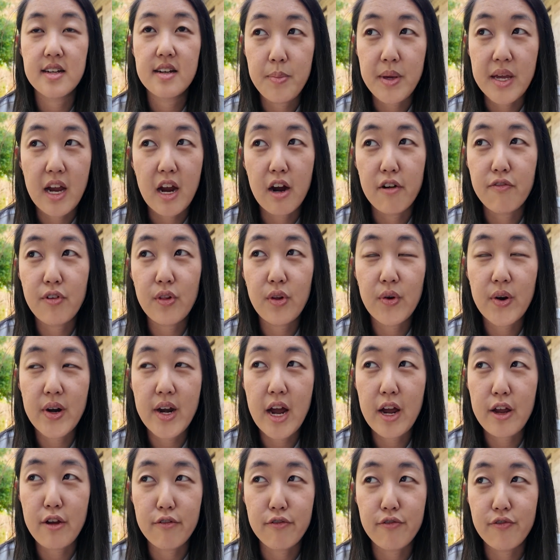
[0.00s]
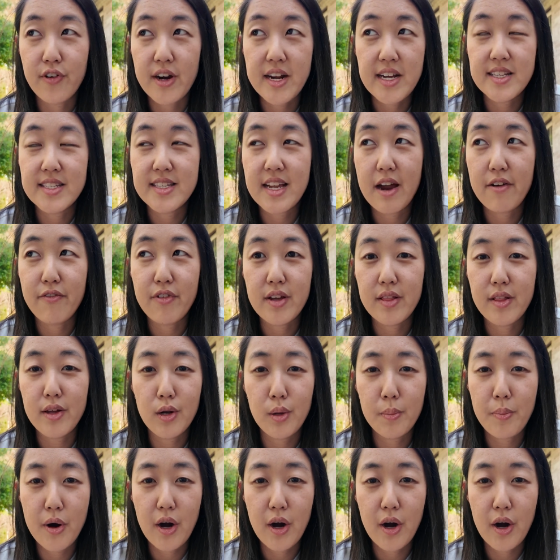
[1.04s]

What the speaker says: be careful around how you phrase every little